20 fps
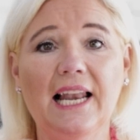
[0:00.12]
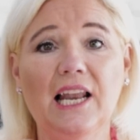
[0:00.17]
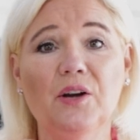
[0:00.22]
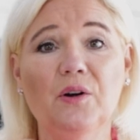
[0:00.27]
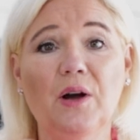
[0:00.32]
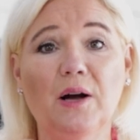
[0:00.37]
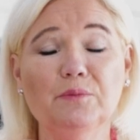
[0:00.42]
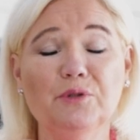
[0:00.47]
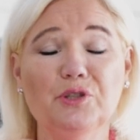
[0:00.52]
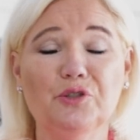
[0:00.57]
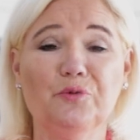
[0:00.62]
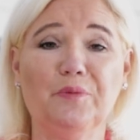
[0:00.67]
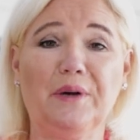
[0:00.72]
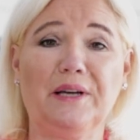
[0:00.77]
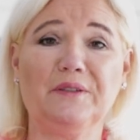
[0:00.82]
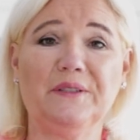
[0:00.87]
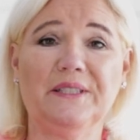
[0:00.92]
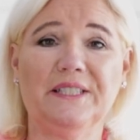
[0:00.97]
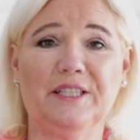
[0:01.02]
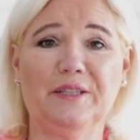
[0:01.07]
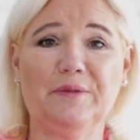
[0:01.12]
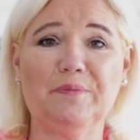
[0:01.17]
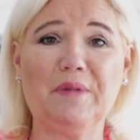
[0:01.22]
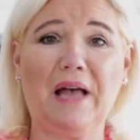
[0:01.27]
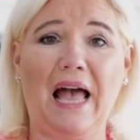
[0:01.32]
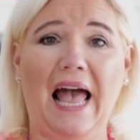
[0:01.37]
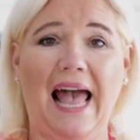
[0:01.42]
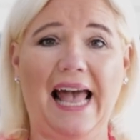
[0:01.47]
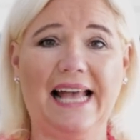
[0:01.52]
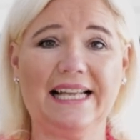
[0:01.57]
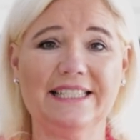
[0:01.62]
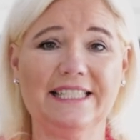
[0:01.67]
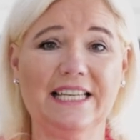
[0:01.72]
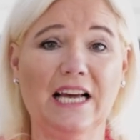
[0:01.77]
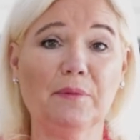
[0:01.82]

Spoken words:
Hello, I'm Dawn Melsom and